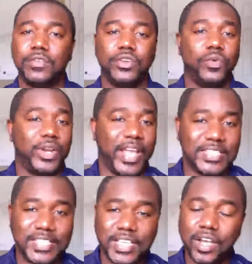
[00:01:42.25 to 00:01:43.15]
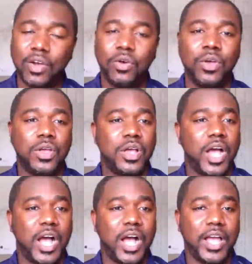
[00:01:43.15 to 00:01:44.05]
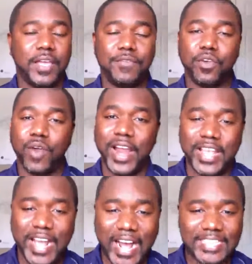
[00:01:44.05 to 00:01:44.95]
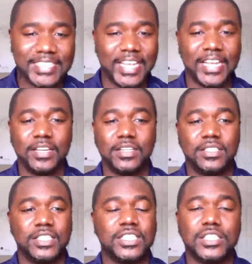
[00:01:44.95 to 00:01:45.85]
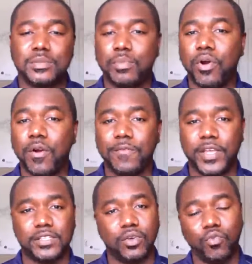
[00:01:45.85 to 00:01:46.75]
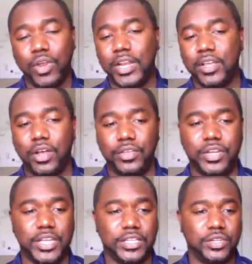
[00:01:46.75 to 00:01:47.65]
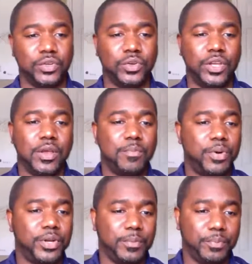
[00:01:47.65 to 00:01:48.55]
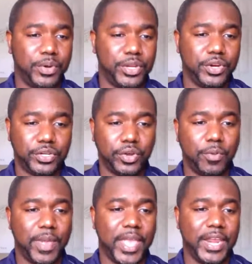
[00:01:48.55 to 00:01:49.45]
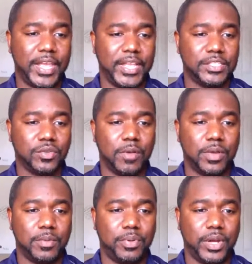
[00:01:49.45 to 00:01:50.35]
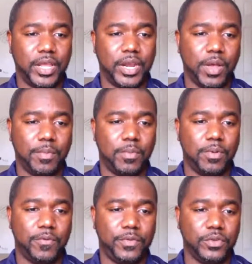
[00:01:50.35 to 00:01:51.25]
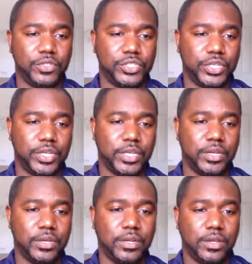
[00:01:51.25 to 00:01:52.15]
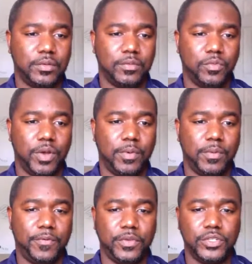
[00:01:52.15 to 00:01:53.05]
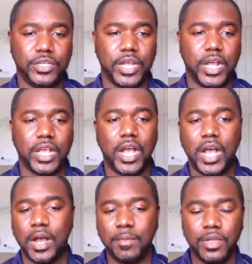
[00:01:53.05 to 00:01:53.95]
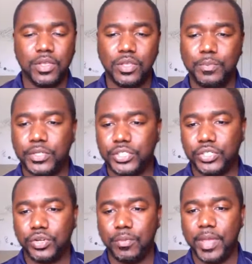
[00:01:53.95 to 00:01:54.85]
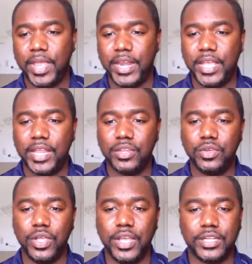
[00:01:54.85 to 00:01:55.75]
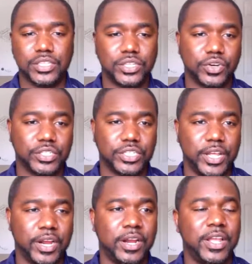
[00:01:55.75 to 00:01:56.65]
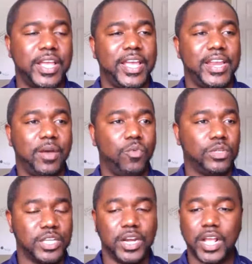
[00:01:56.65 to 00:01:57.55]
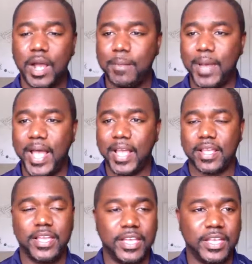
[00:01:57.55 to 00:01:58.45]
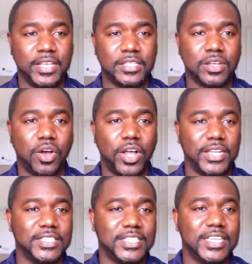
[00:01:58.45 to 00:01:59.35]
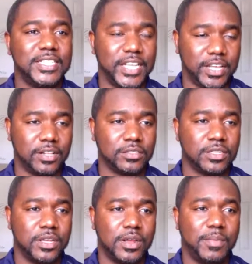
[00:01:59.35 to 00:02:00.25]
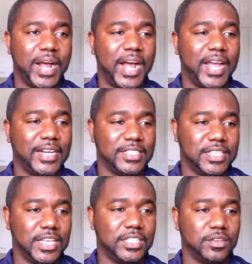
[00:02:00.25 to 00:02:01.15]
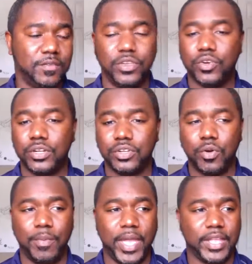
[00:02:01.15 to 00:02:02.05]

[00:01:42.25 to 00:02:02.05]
So if you're doing Google AdWords, if you're doing SEO, if you're writing content, this is perfect. So really all you need to do, put your domain in. So I'm going to put in Web Mobile Fusion, webmobilefusion.com. You put your domain in, you hit a search there, and then what's going to come back is all the details behind the scenes of your domain.